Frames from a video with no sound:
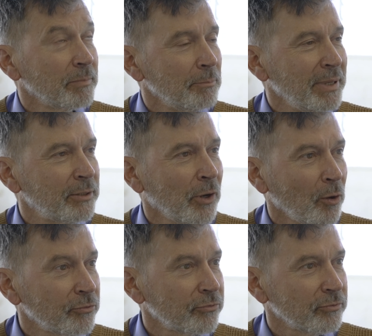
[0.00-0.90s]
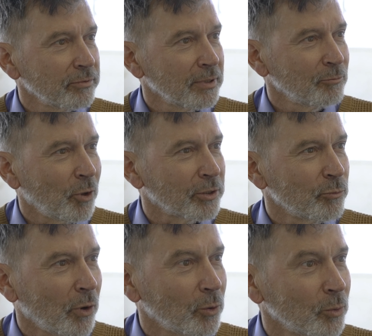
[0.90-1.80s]
Meatloaf, Rock and
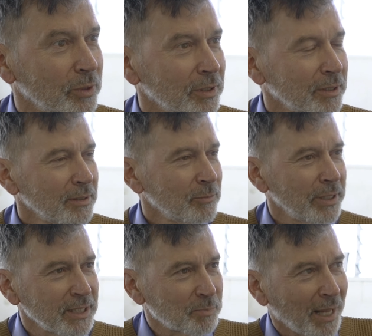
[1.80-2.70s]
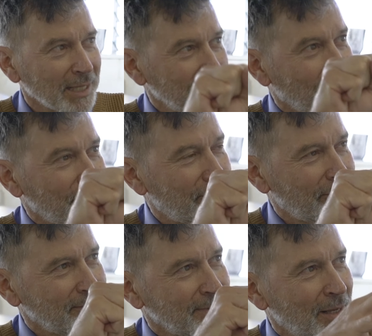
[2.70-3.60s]
Roll, where he's blasting off
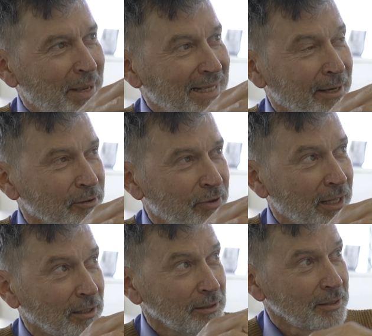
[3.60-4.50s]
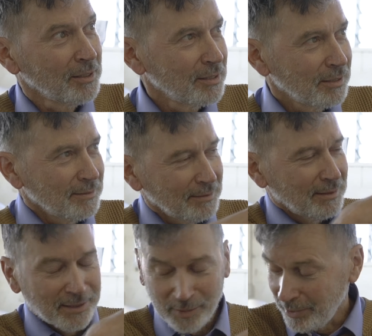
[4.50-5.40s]
a bat out of hell,
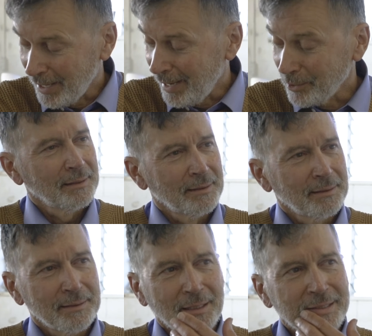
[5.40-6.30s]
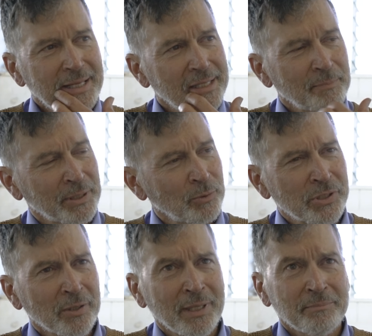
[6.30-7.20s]
similar angle. Yeah, but
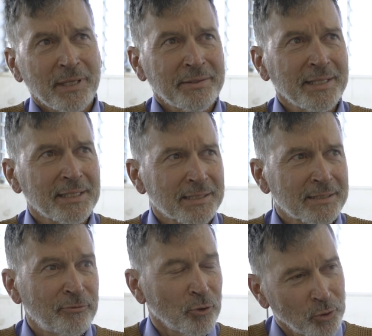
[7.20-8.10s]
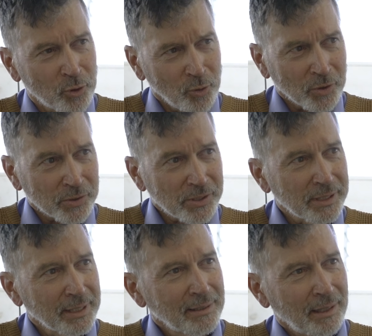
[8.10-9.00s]
also I think it's for a good cause.
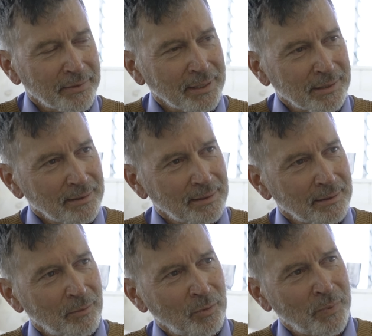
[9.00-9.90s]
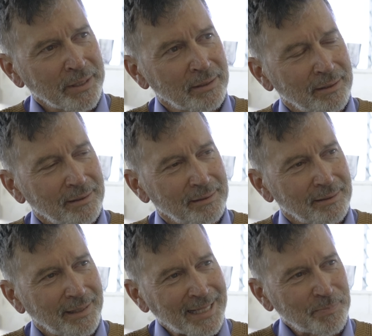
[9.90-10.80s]
One
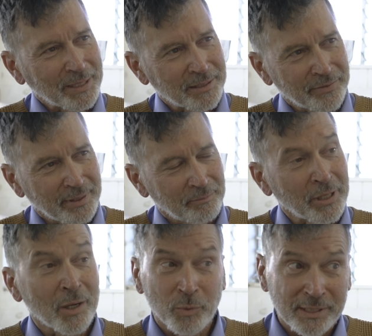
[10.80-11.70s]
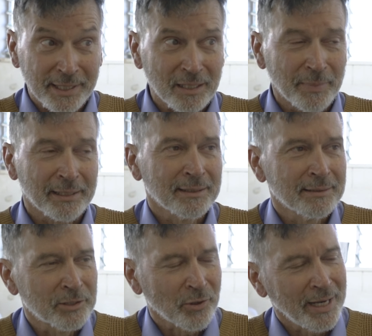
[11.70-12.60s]
aspect of what I was thinking about,
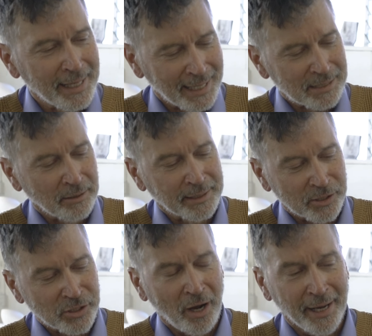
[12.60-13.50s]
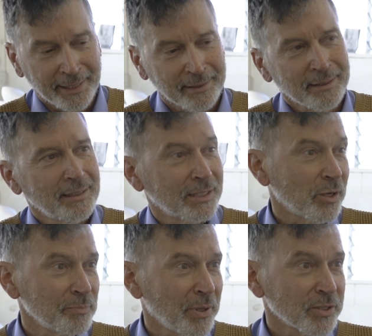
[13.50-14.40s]
the train acts like a
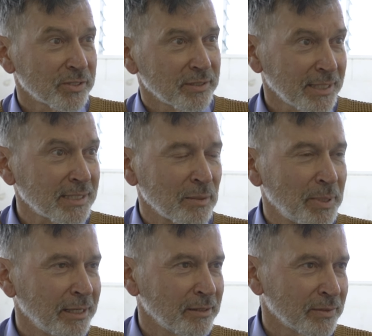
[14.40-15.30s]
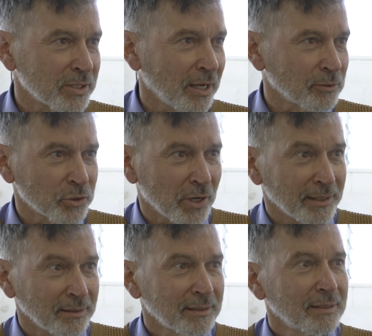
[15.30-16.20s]
signpost. This is the beginning of the cycle
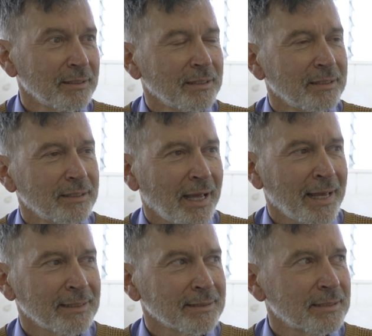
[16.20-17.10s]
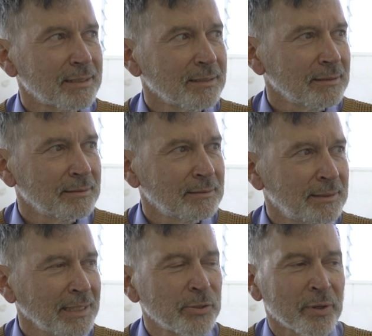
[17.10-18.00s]
trail, and
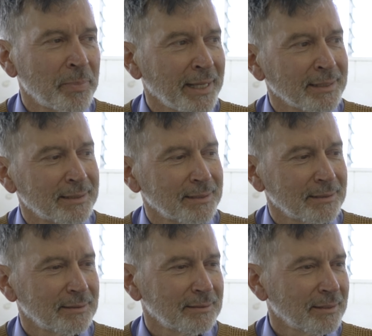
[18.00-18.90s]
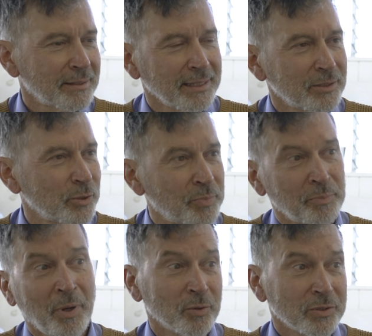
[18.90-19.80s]
that's not a bad thing to
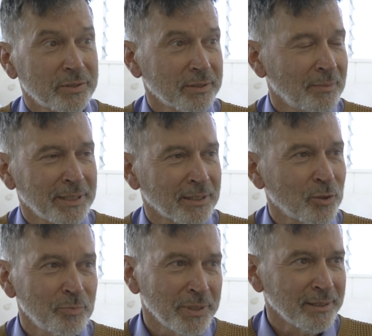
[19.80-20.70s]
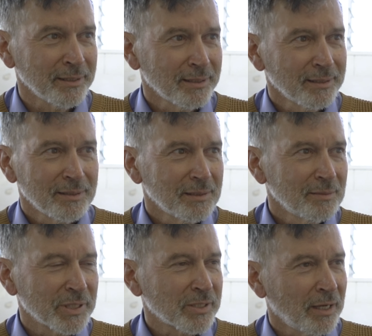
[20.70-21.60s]
promote. I mean, it could be
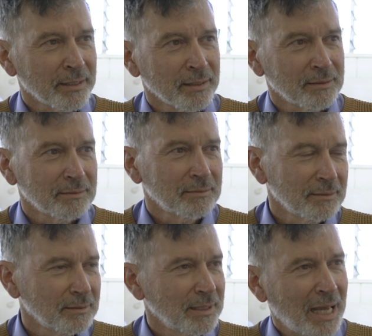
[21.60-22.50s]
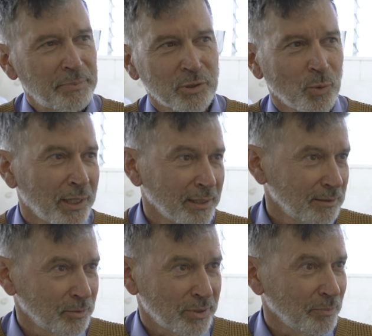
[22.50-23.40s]
beside a abattoir
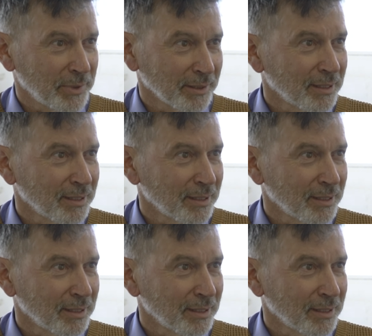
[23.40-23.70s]
or something.